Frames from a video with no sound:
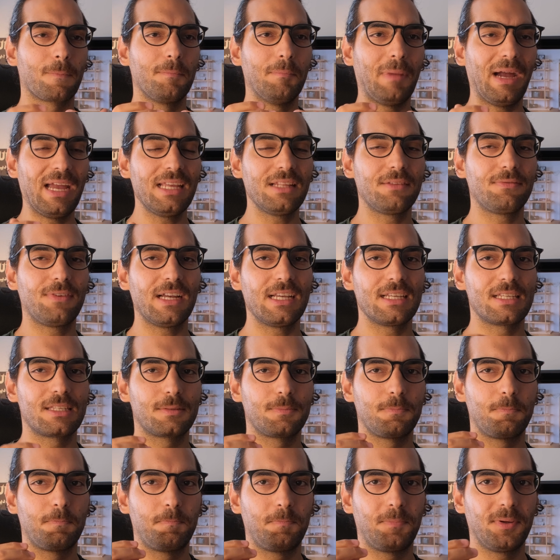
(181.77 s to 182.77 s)
my advice,
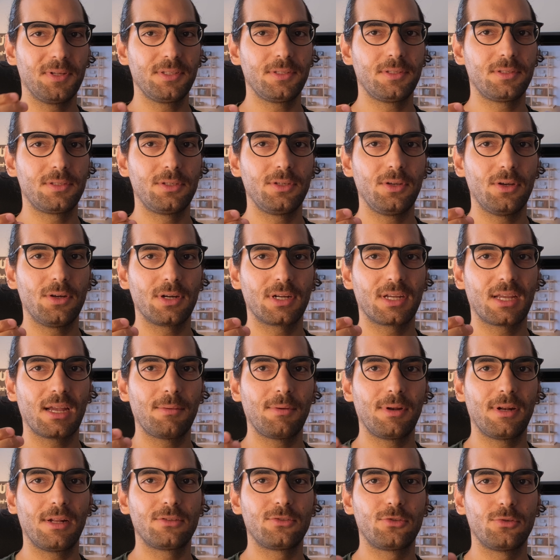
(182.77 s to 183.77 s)
put your
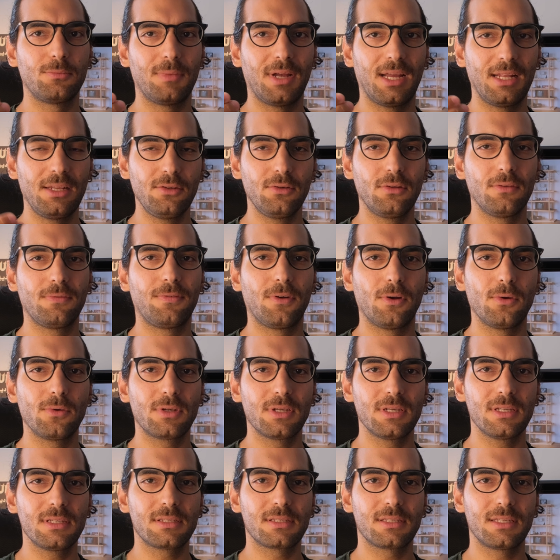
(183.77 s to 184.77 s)
camera to manual
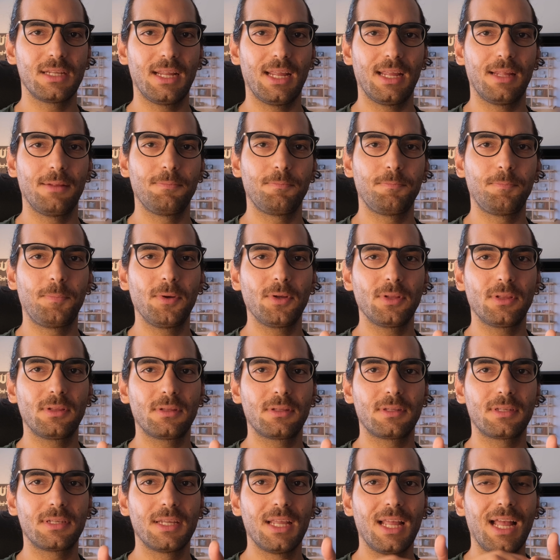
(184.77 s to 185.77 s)
focus and
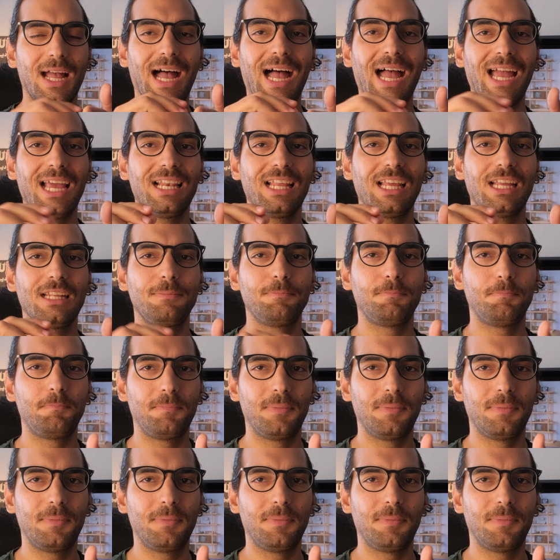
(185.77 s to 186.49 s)
put highlight